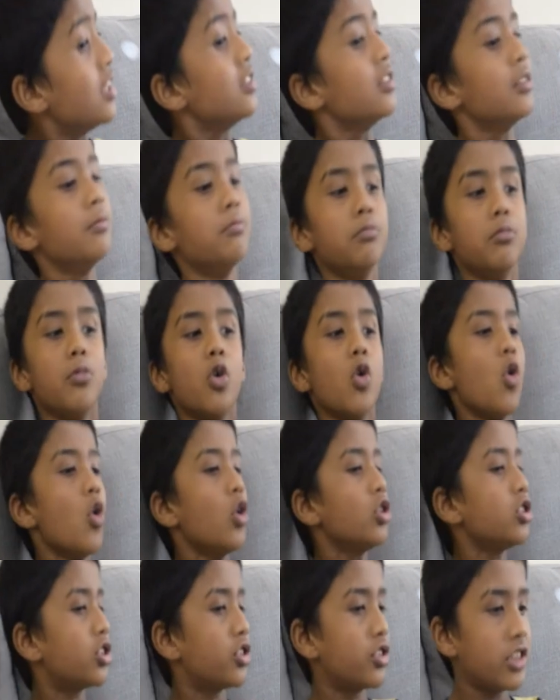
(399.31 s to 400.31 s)
The
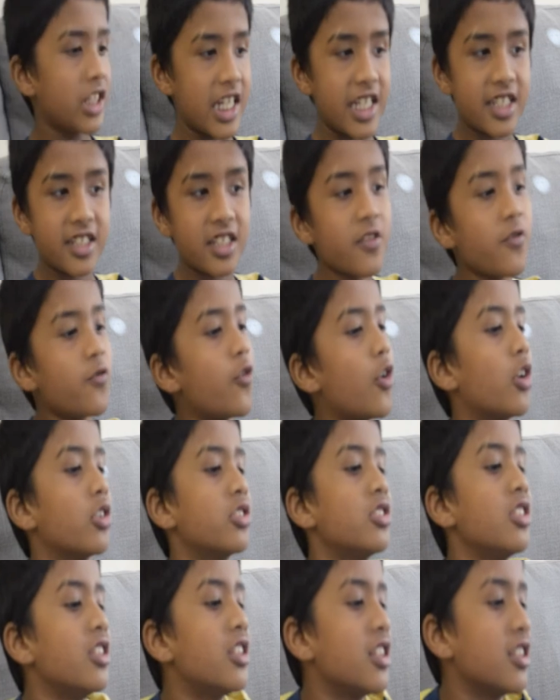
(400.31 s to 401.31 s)
most recent
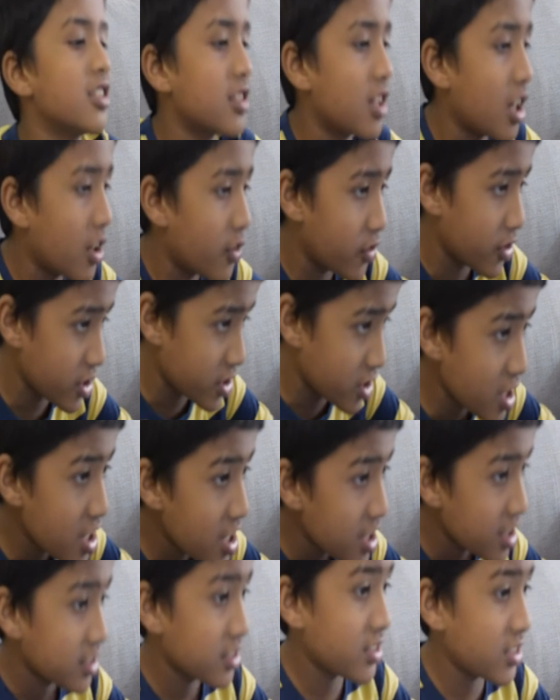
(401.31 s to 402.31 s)
fossil discoveries
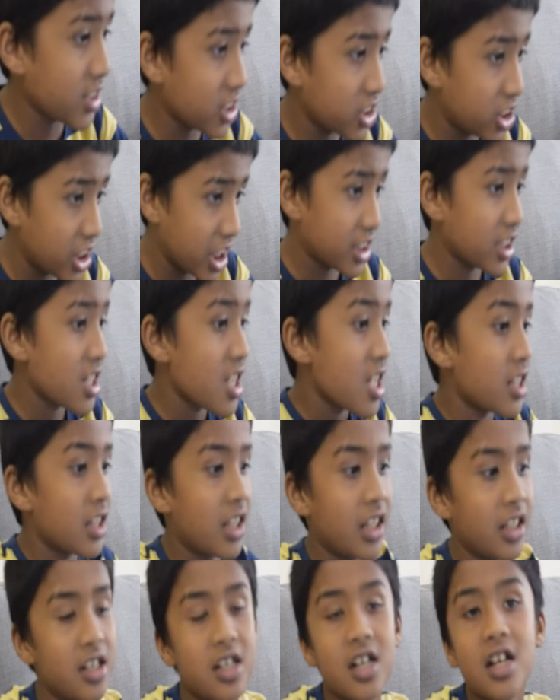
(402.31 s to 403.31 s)
suggest
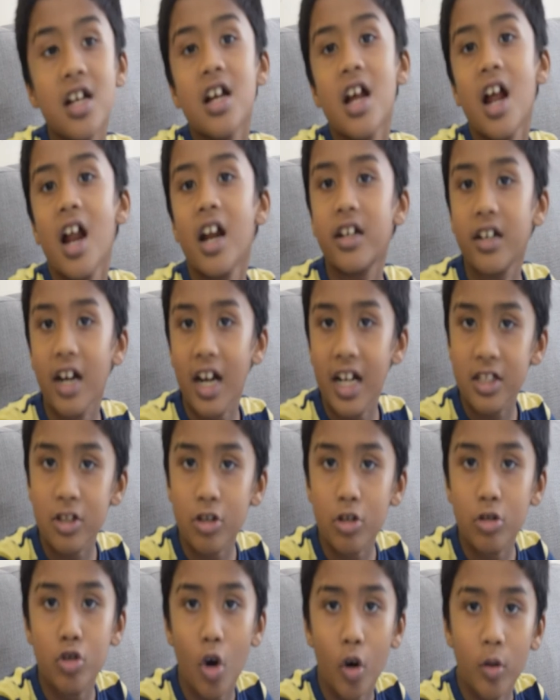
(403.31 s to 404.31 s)
that the
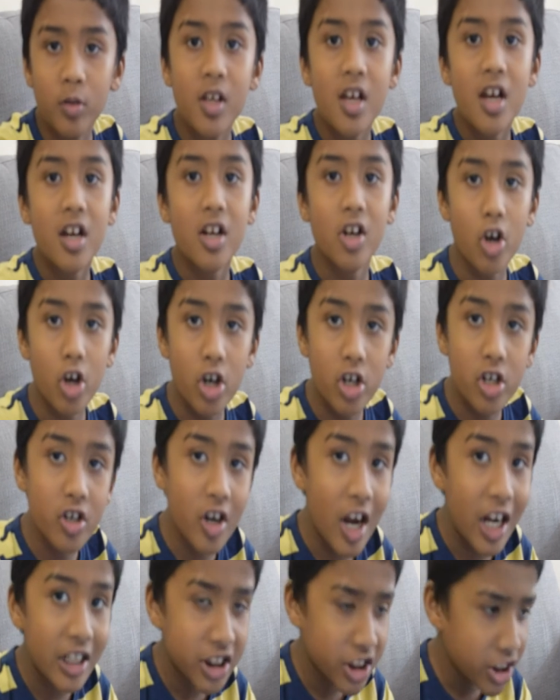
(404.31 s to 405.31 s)
Triceratops
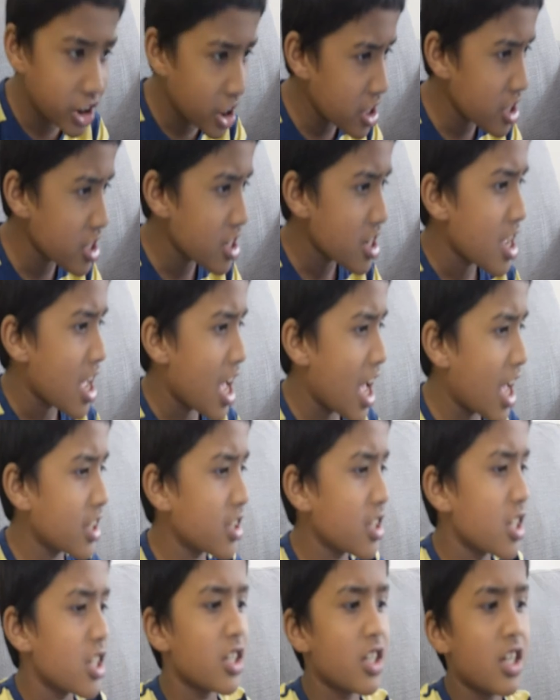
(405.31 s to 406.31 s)
congregated
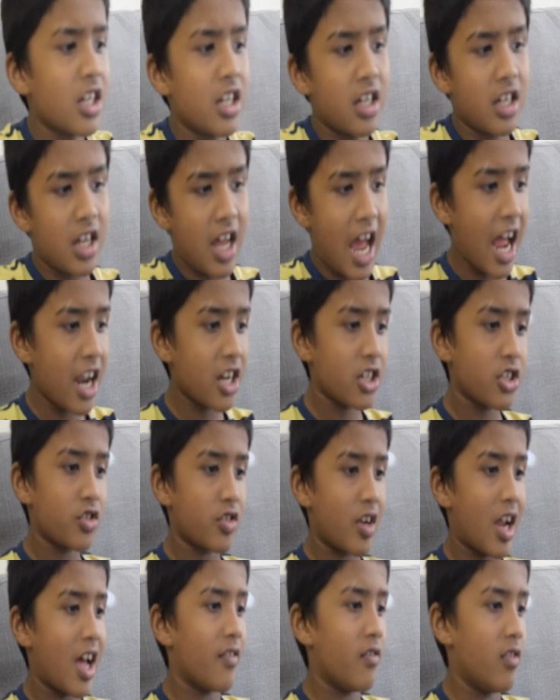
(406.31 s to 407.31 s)
and
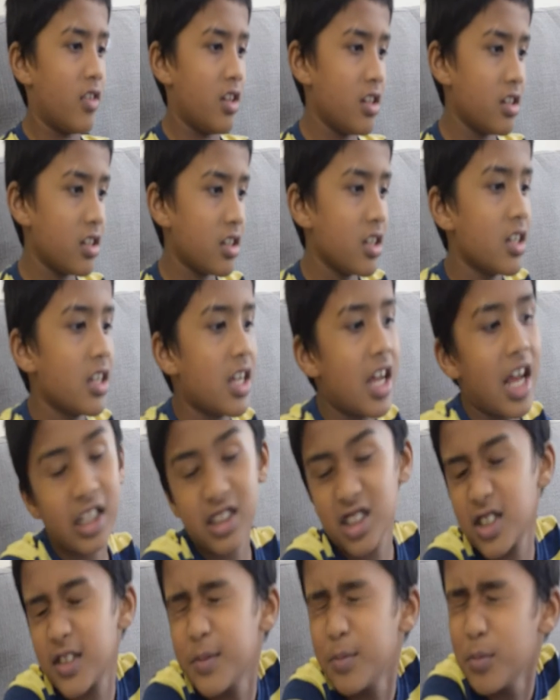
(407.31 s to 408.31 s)
traveled as
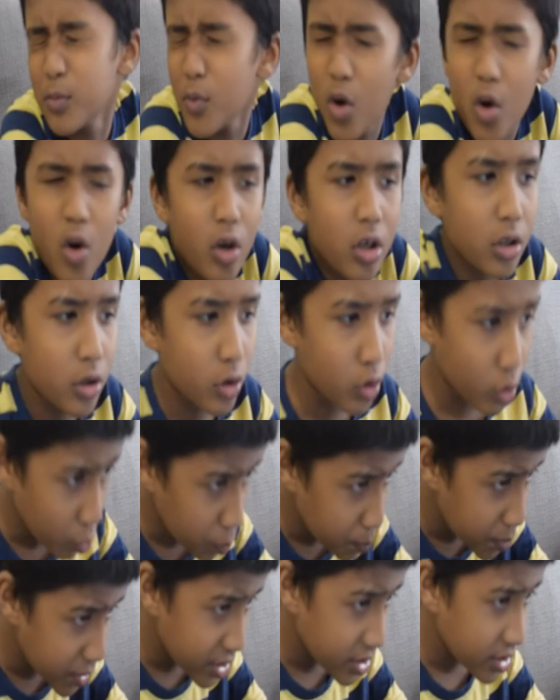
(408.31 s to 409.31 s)
small
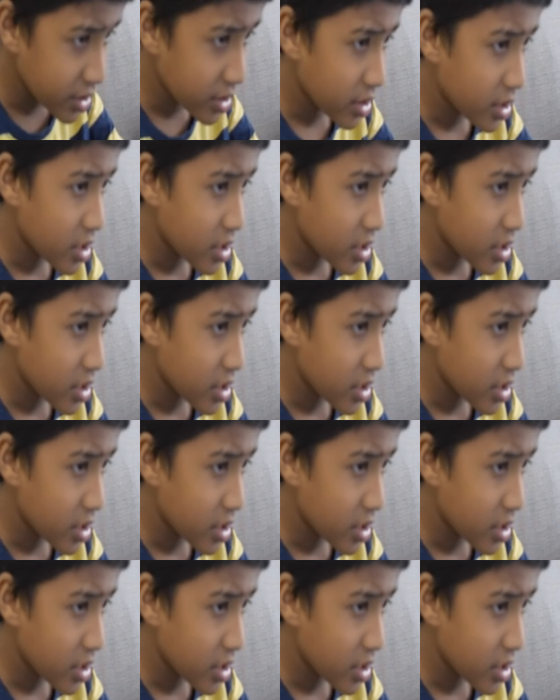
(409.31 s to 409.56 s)
groups,